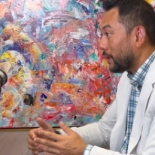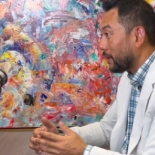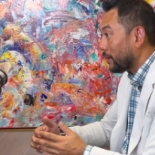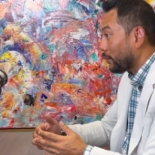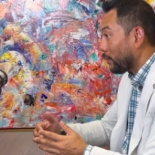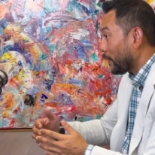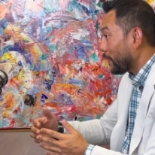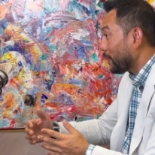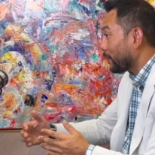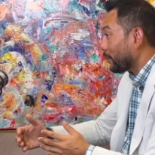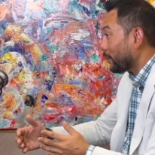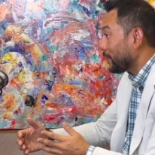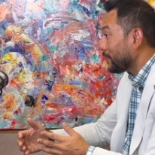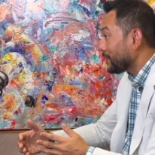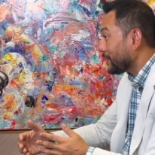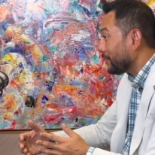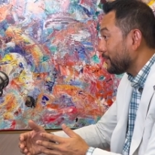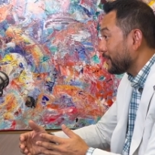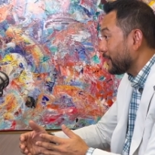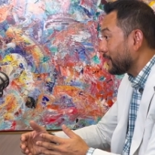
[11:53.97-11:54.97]

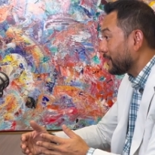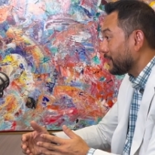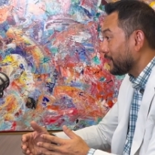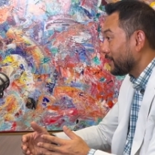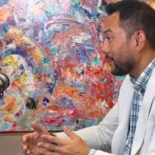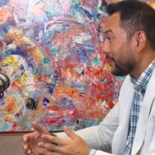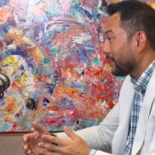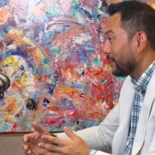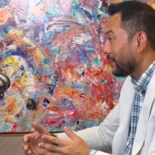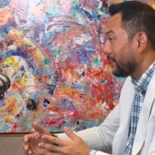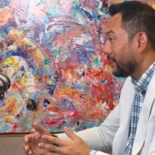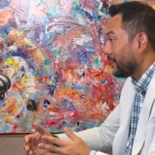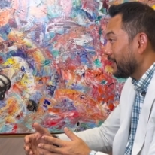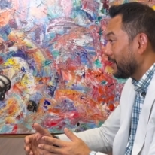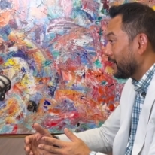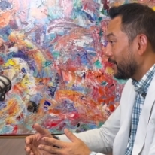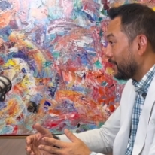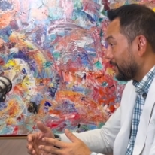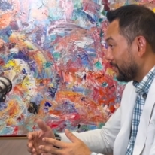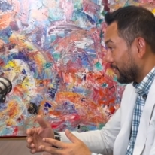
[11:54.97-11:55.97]
2027
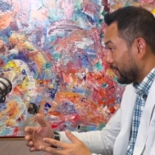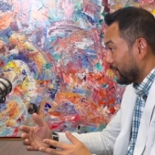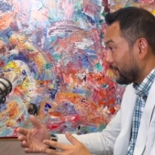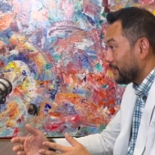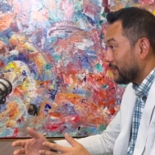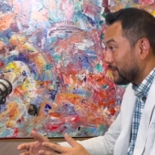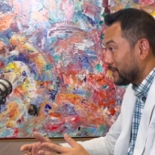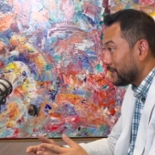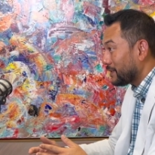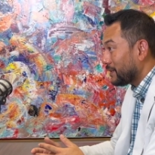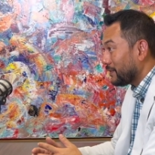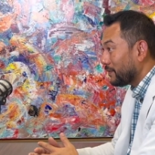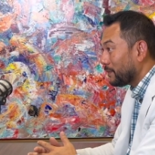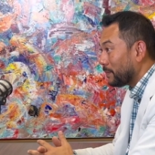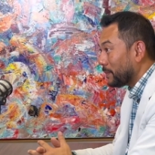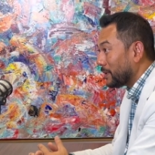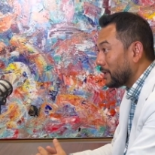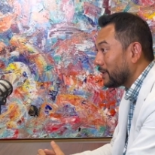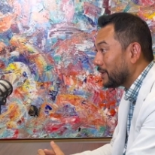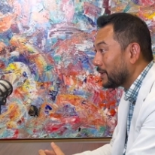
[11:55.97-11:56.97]
is achievable.